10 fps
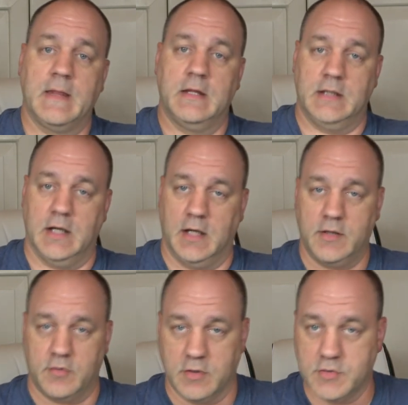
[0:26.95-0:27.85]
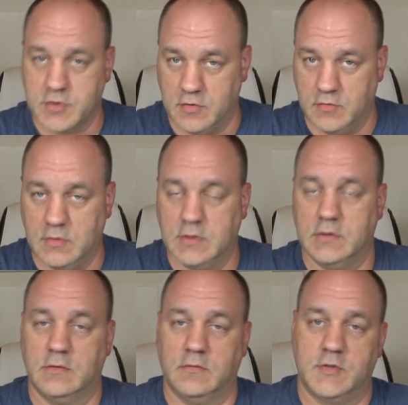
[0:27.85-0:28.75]
the other two
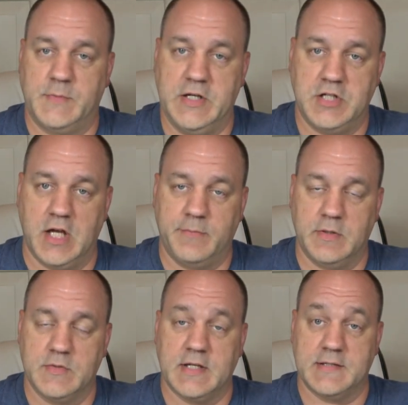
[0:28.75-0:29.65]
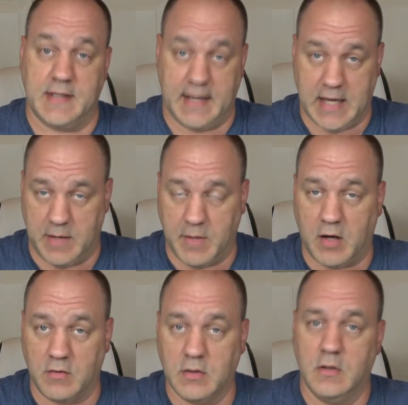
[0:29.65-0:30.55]
Speed Champion sets that came
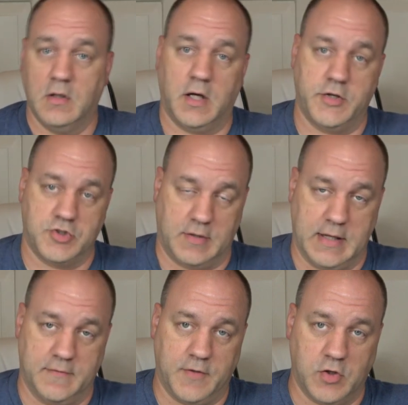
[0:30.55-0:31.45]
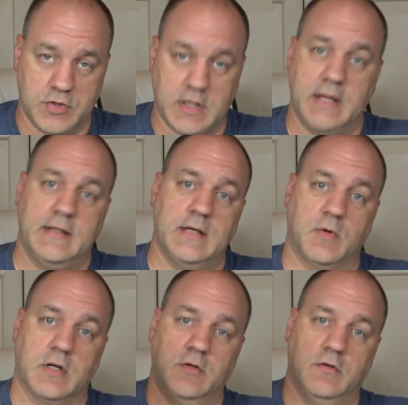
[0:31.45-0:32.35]
out on July the 1st and then we're
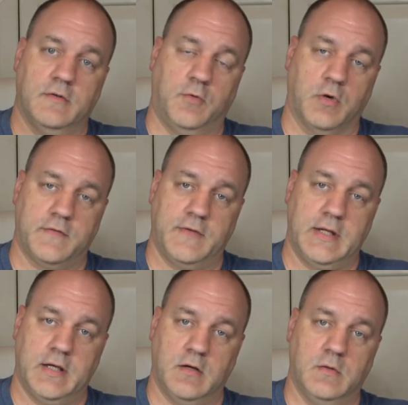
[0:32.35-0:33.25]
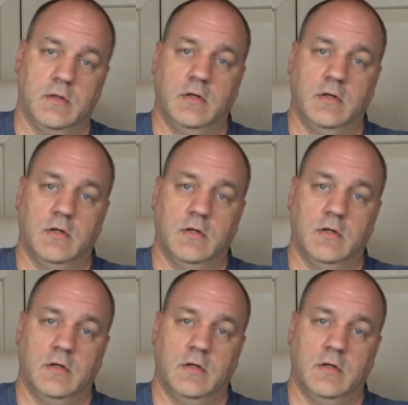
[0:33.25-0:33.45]
going to do a fourth video